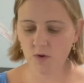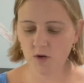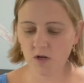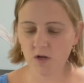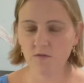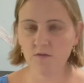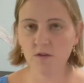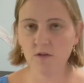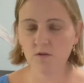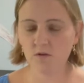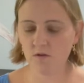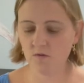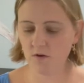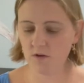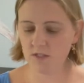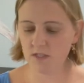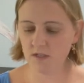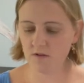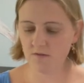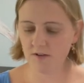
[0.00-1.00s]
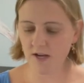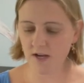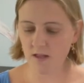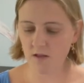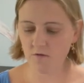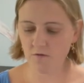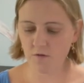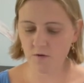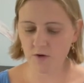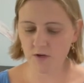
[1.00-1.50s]
of the University of
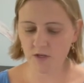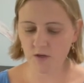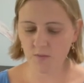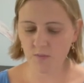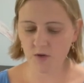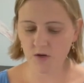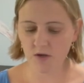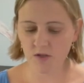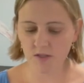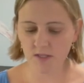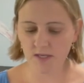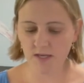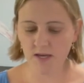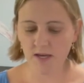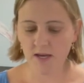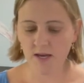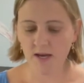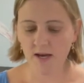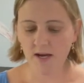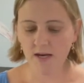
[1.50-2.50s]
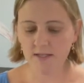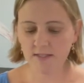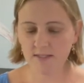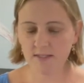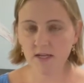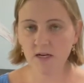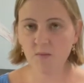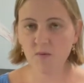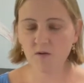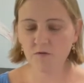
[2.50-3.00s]
California, Berkeley, has
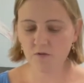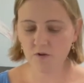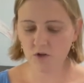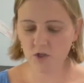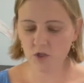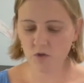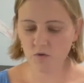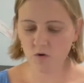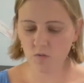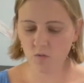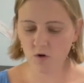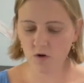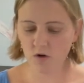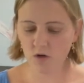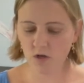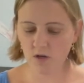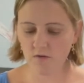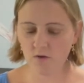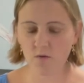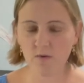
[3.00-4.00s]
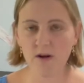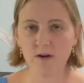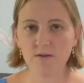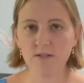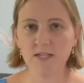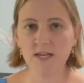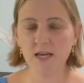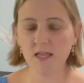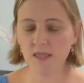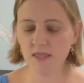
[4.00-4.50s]
set up a virtual world of around
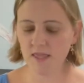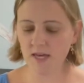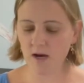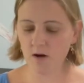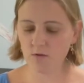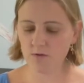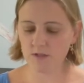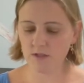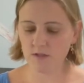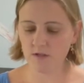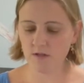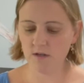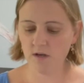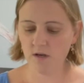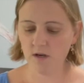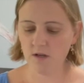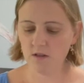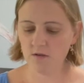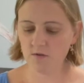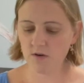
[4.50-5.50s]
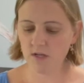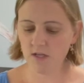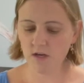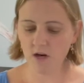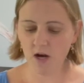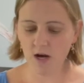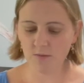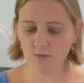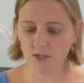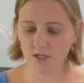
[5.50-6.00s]
10,000 3D
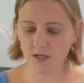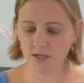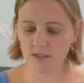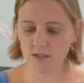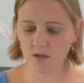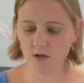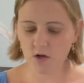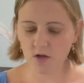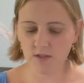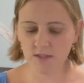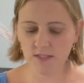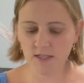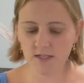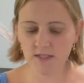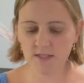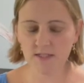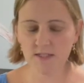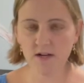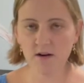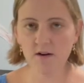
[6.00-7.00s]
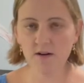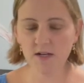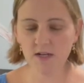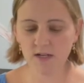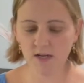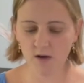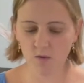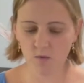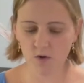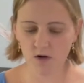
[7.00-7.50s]
objects called Dexterity
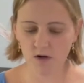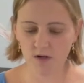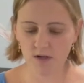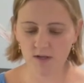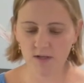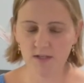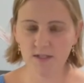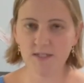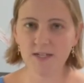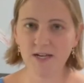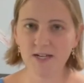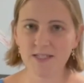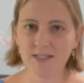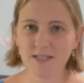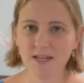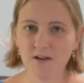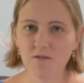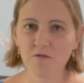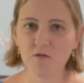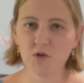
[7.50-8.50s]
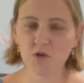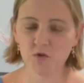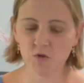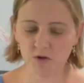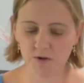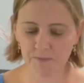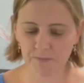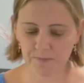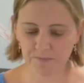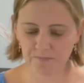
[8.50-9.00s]
Network, DexNet for short.